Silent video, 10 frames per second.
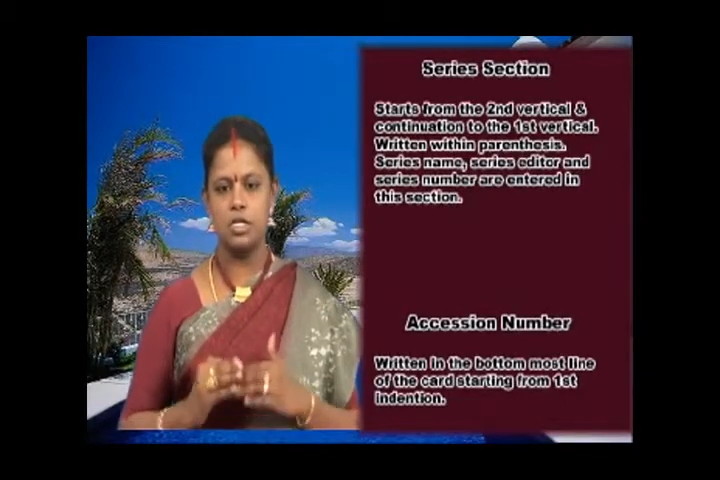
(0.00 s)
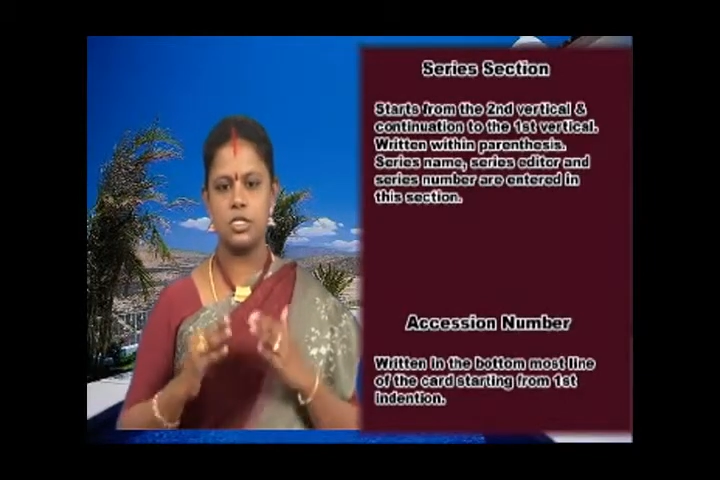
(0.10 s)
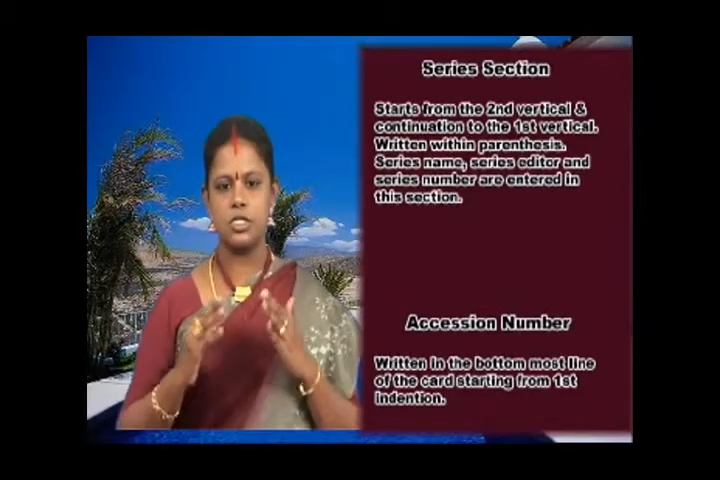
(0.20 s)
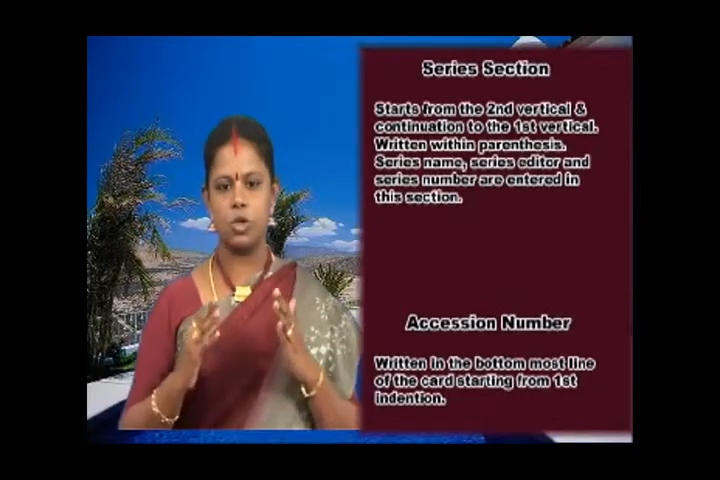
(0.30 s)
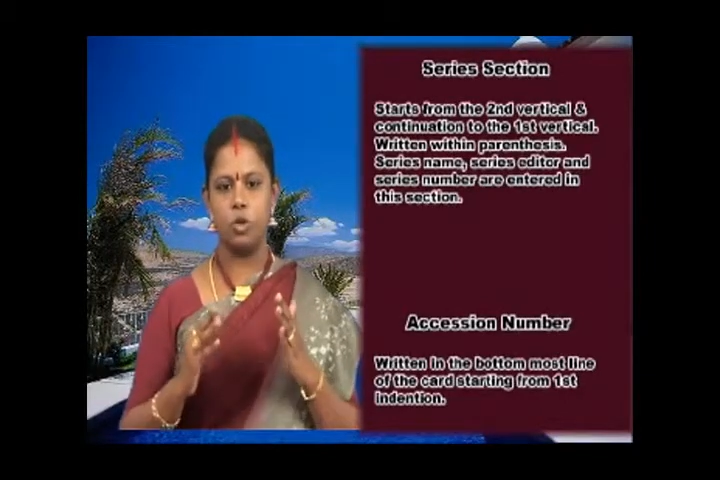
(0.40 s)

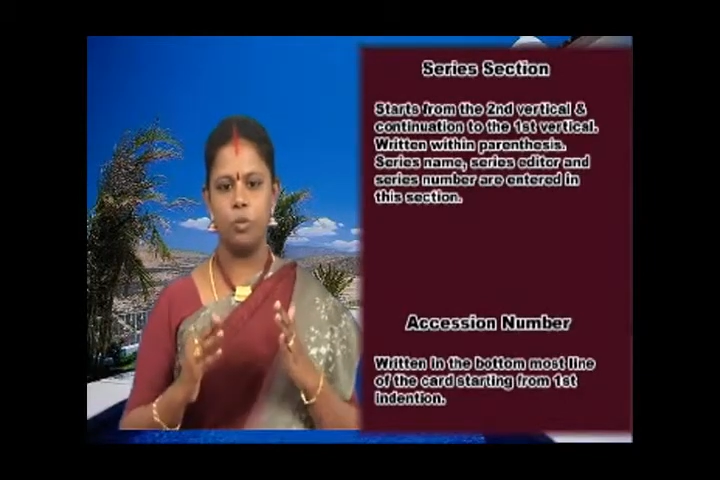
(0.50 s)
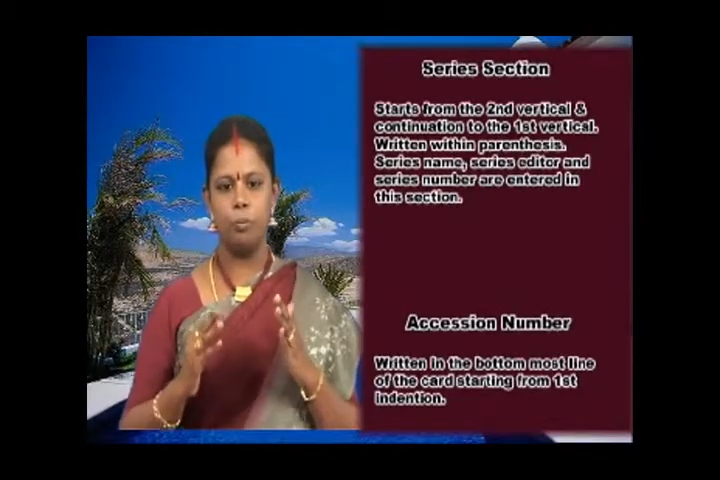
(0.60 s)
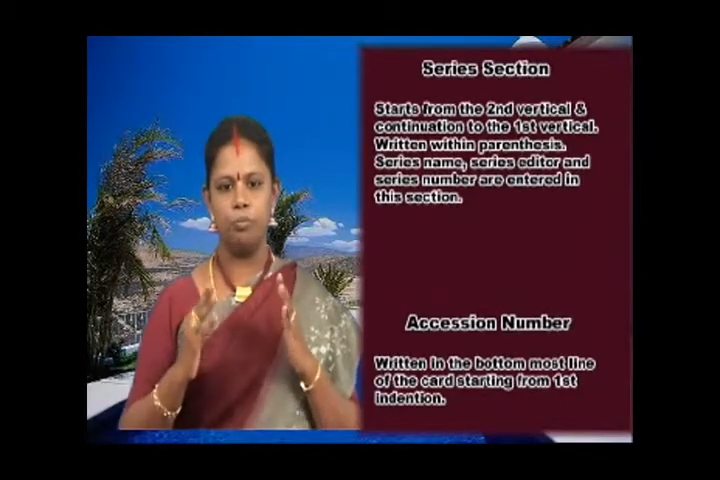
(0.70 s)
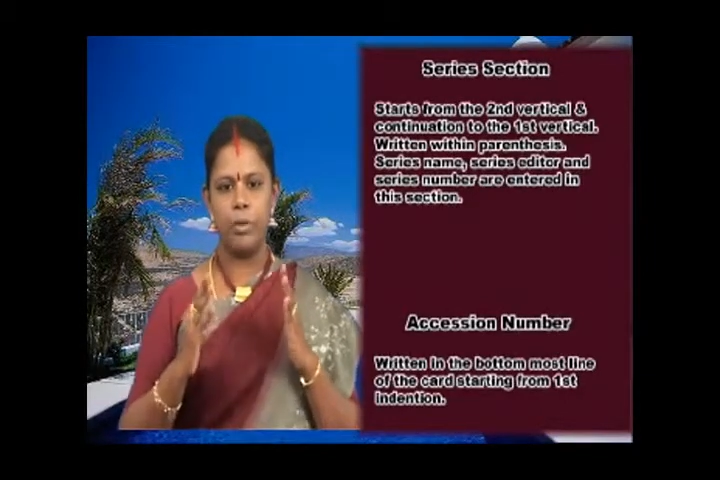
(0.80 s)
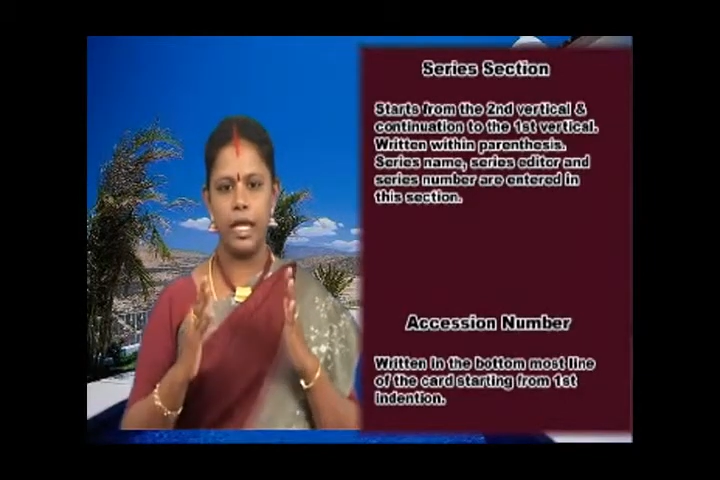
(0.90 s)
So
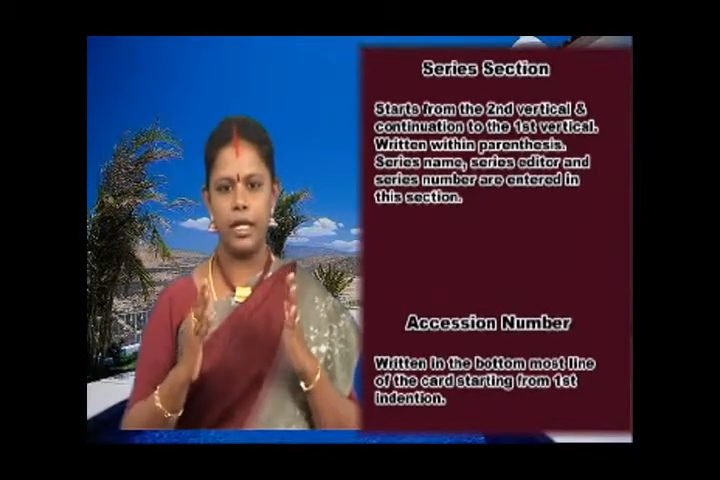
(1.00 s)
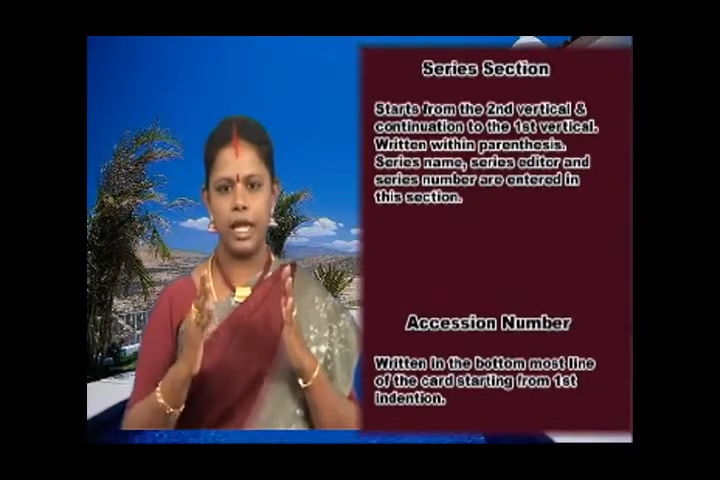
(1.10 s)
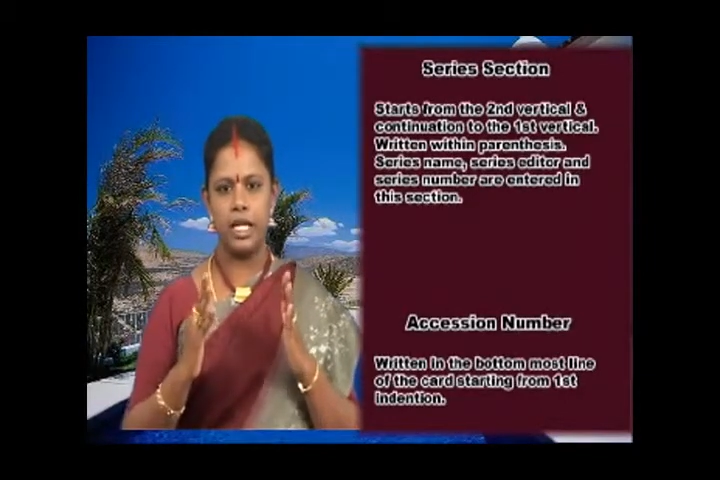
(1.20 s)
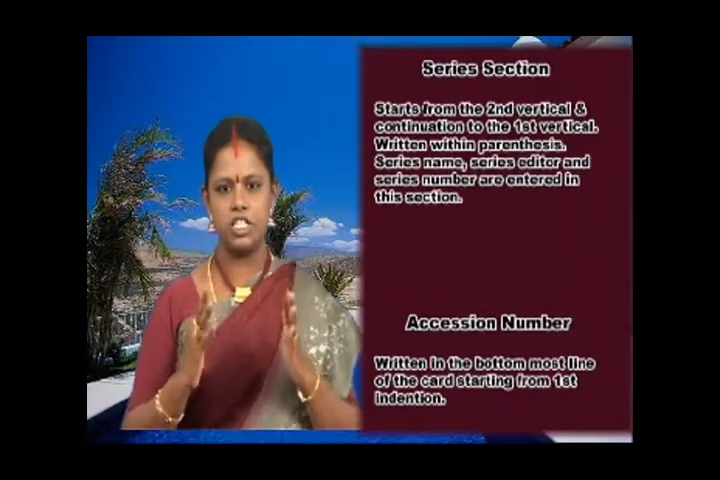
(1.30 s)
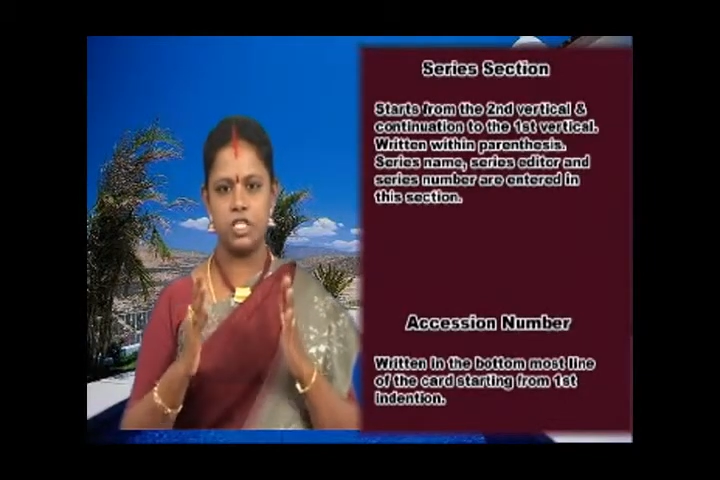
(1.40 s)
main
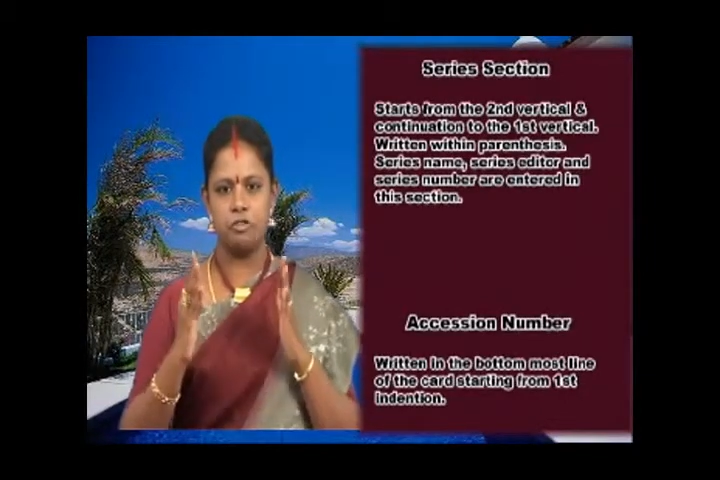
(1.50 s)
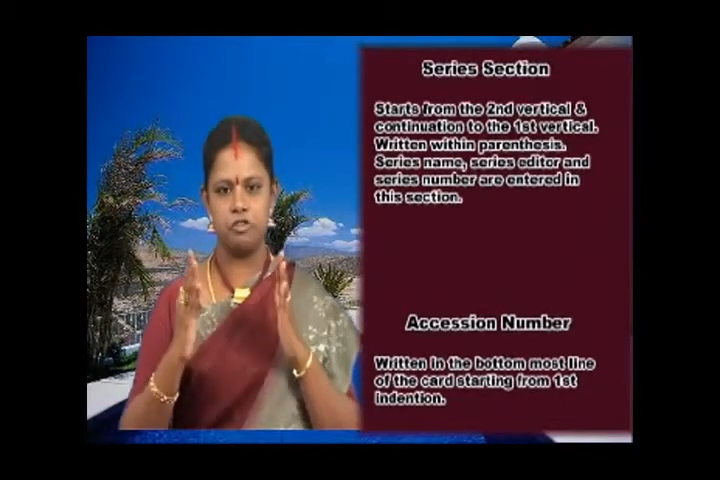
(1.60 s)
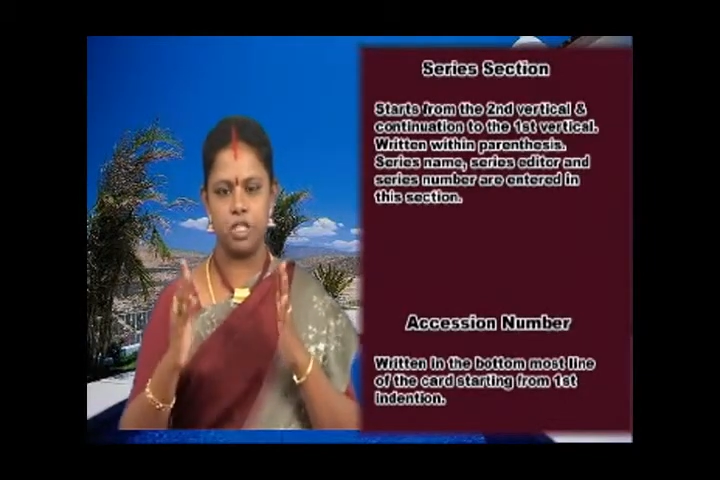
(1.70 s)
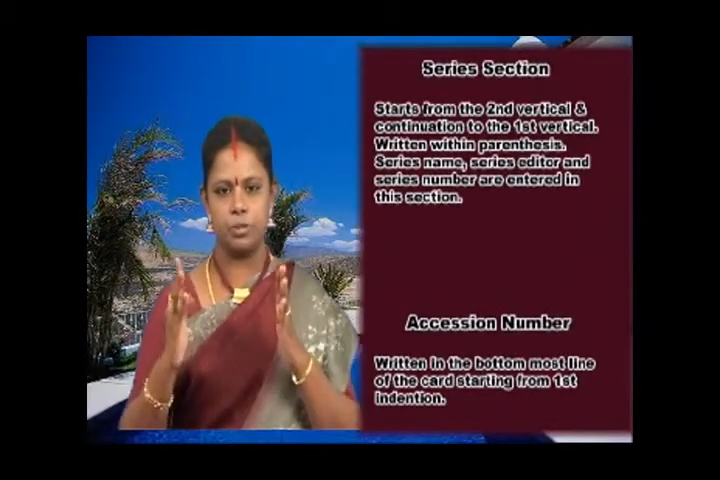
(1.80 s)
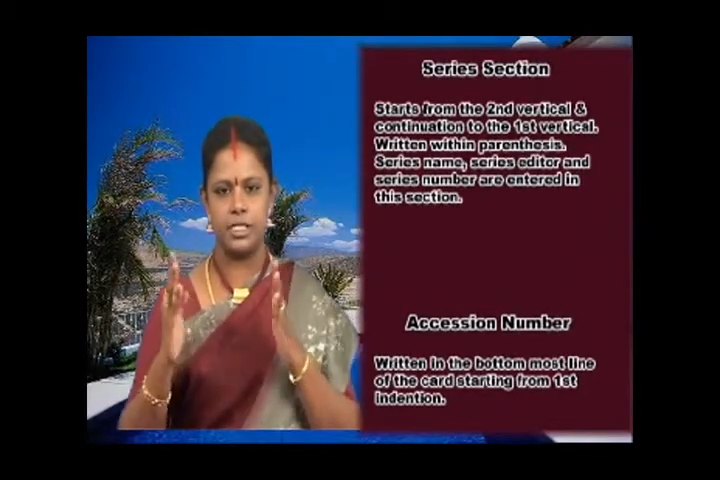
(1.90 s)
entry of
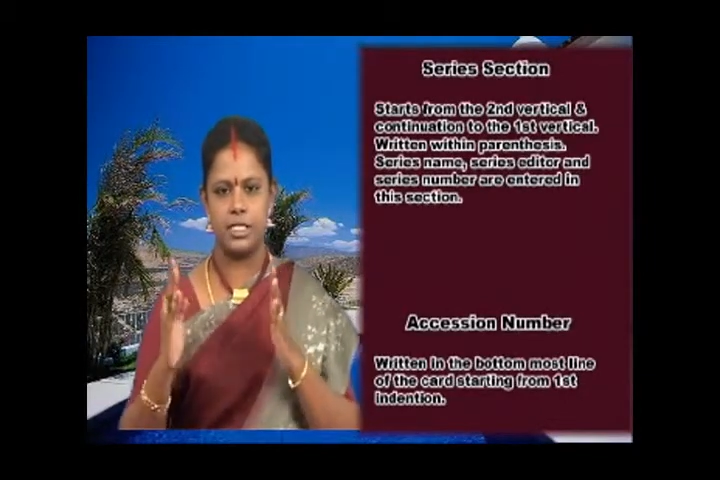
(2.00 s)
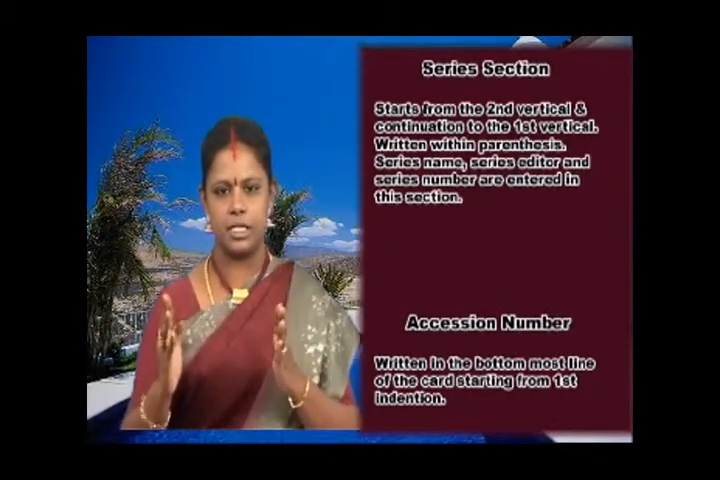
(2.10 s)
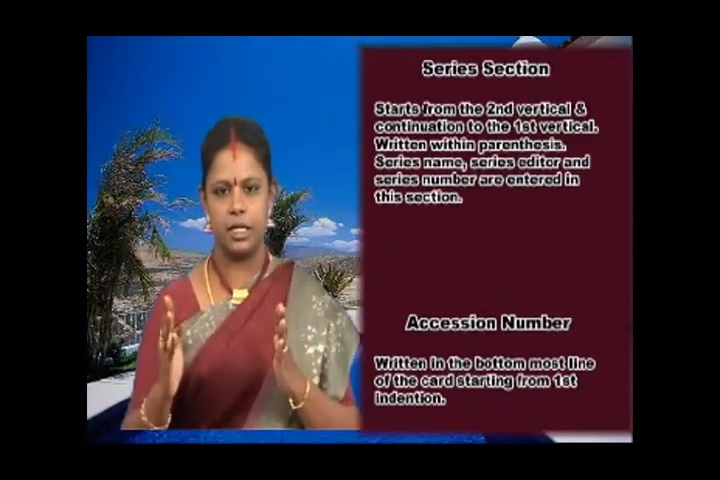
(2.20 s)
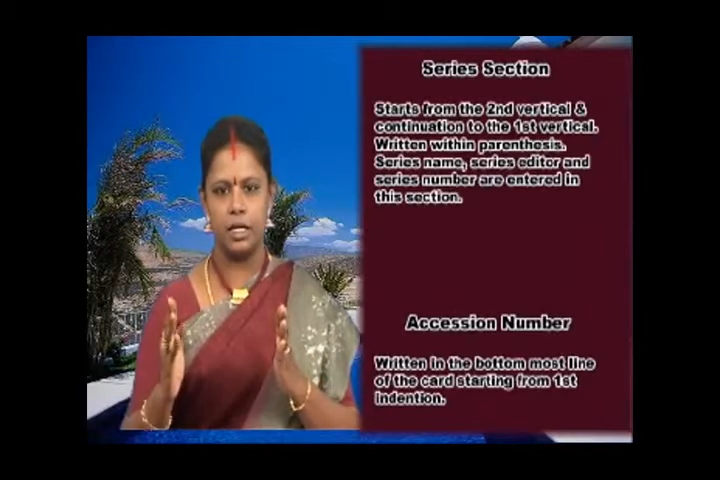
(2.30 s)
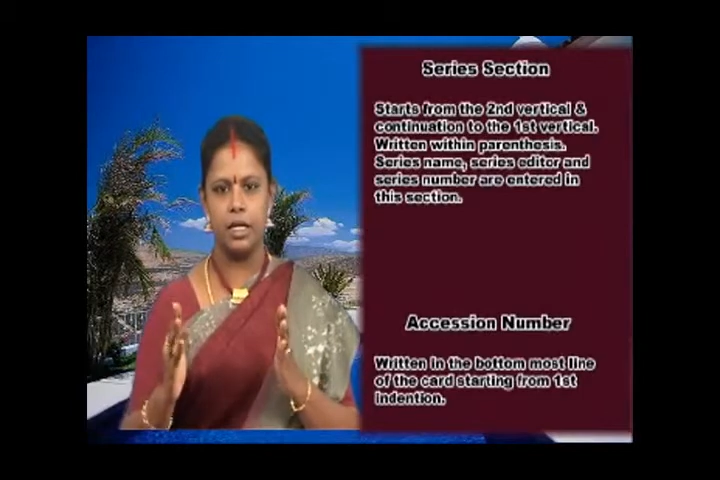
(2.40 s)
CCC